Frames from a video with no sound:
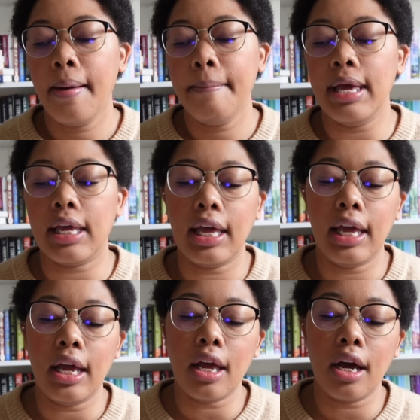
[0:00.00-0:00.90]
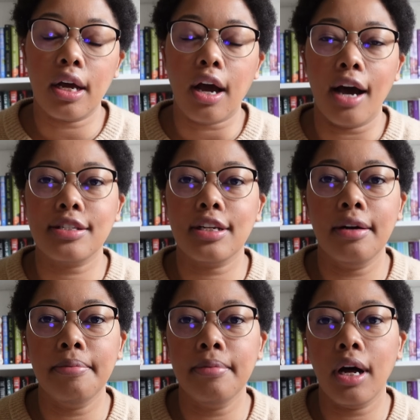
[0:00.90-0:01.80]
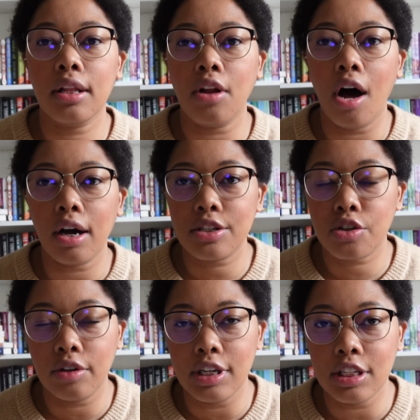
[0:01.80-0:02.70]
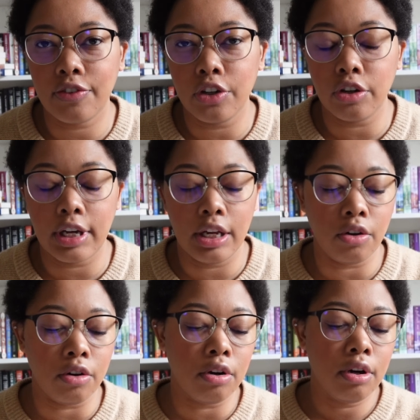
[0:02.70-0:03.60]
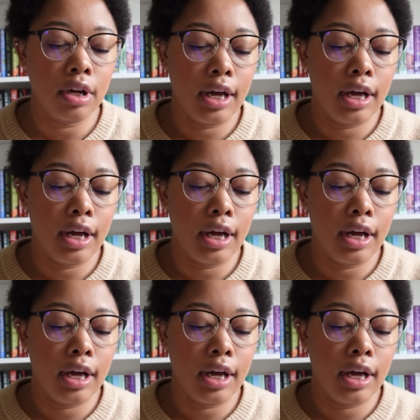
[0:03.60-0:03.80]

making custom lock screens for your Kindle.